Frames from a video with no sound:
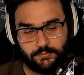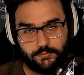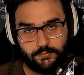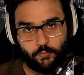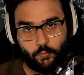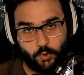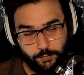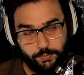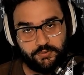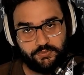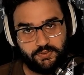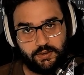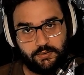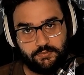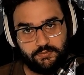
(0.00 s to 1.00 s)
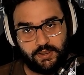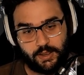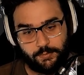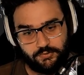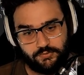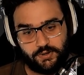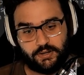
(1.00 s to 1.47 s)
1%
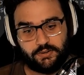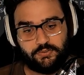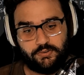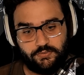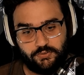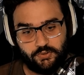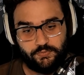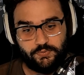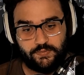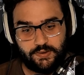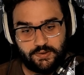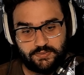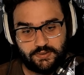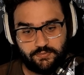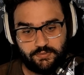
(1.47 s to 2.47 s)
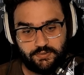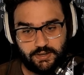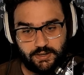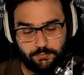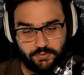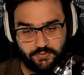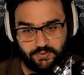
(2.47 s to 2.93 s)
damage reduction, so
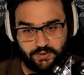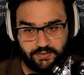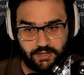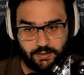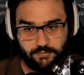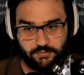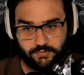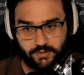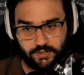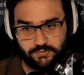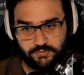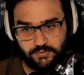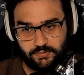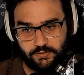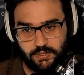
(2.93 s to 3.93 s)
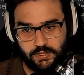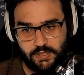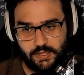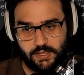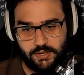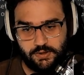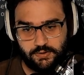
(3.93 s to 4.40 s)
57% damage reduction.
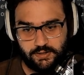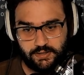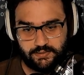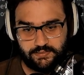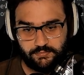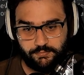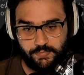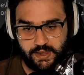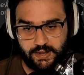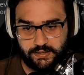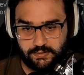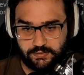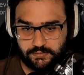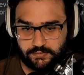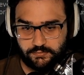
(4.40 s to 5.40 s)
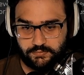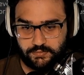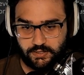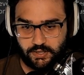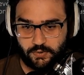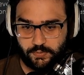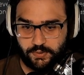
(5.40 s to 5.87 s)
You can get some medic to
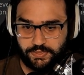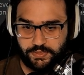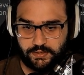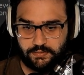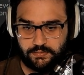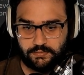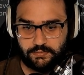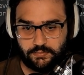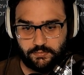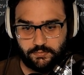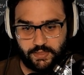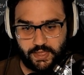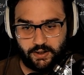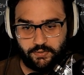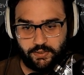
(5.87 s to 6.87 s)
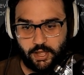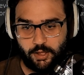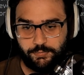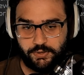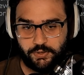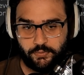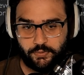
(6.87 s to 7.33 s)
go with it. That'll
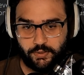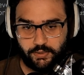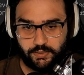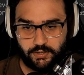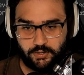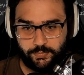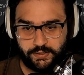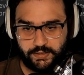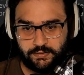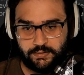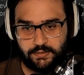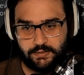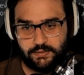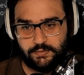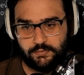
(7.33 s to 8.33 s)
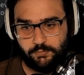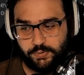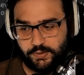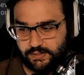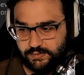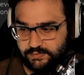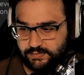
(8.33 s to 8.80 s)
help you a little bit.
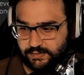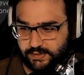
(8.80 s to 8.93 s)
But